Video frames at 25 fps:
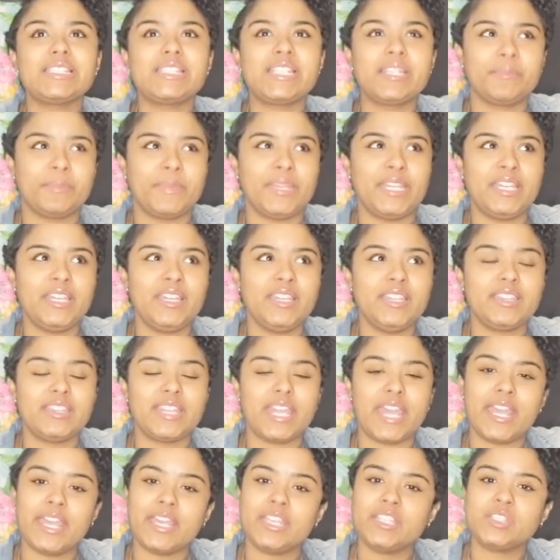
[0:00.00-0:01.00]
to me,
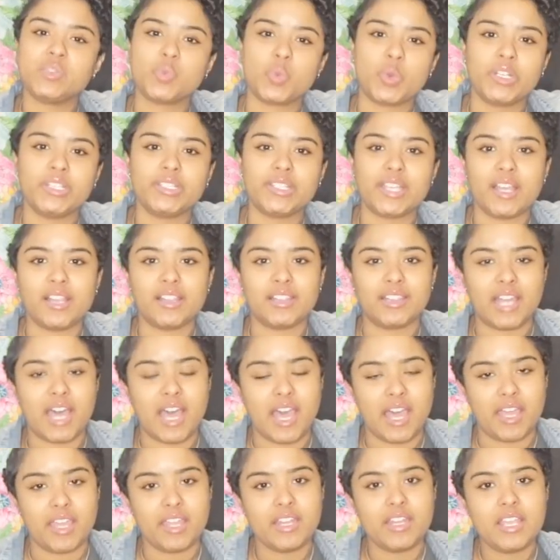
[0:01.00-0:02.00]
that is worth a
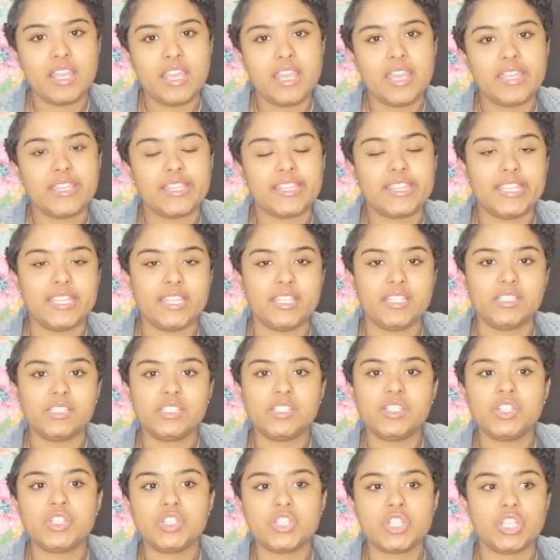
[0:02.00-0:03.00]
lot
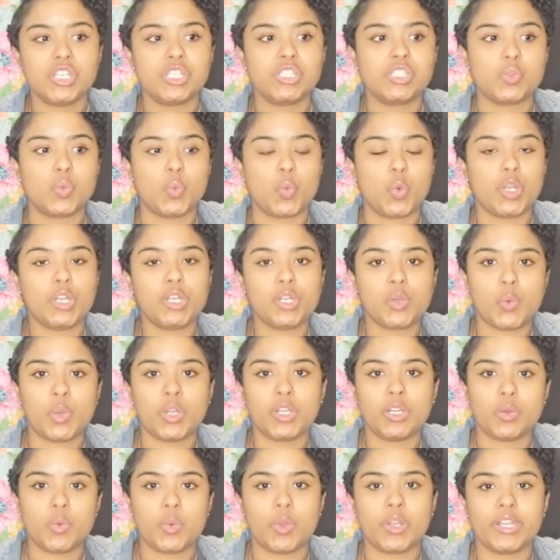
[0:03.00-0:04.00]
than to just work,
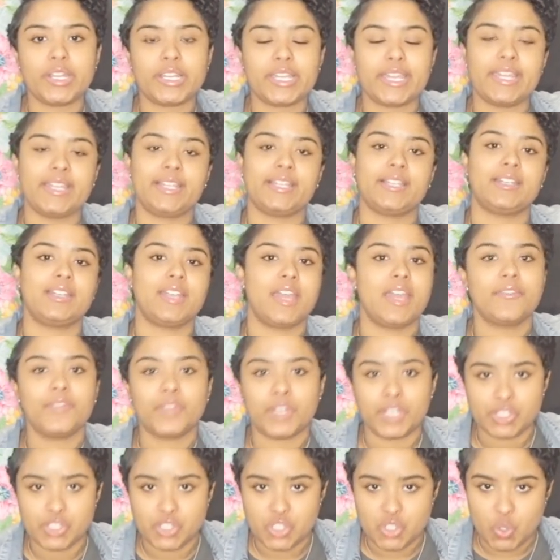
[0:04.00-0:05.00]
work, work and
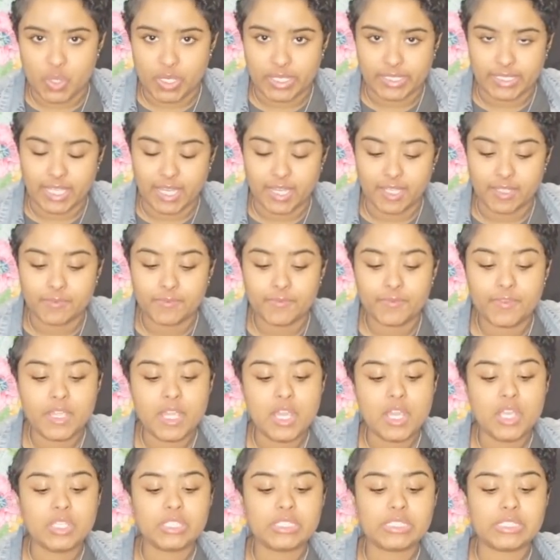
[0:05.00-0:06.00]
never enjoy life.
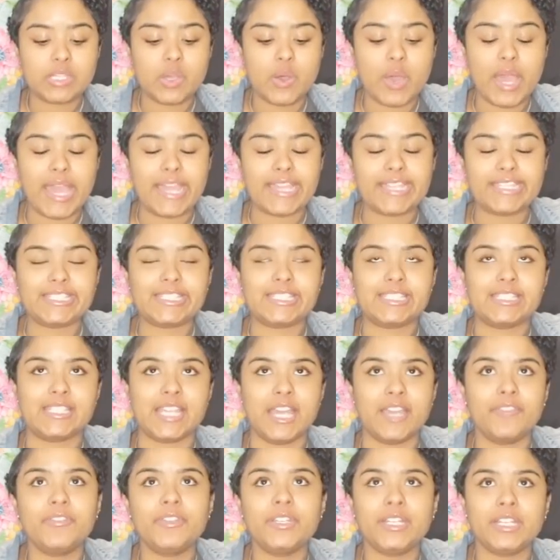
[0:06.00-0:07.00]
So it's
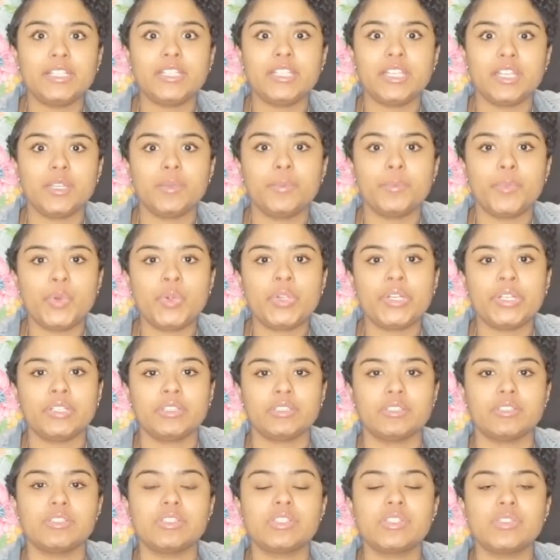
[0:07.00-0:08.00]
definitely
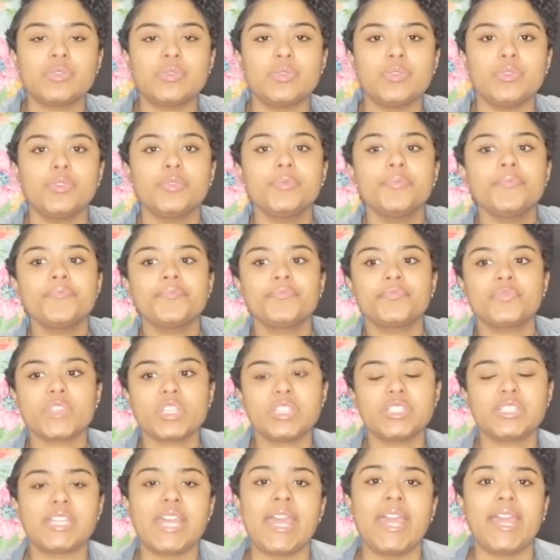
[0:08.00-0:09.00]
important to
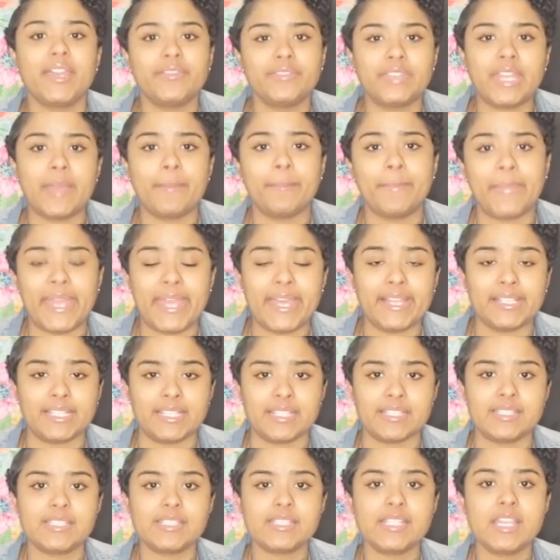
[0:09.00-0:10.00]
to have that
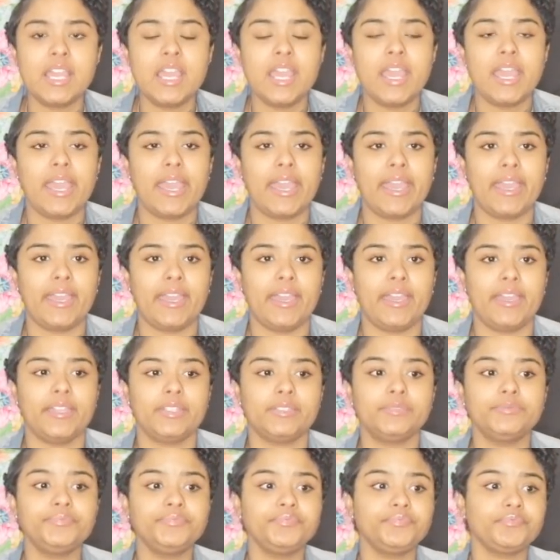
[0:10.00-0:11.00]
balance.
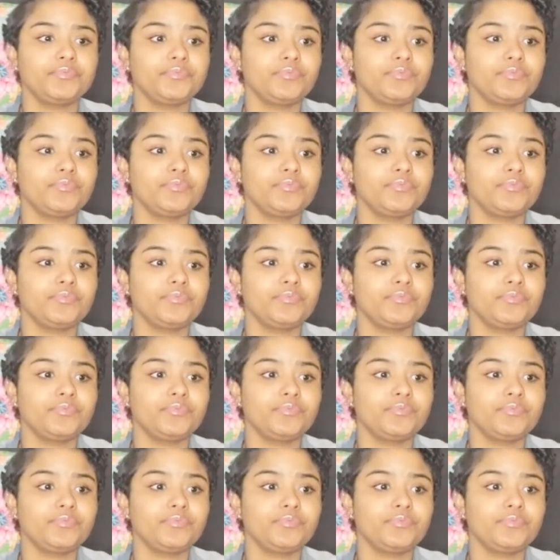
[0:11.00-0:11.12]
And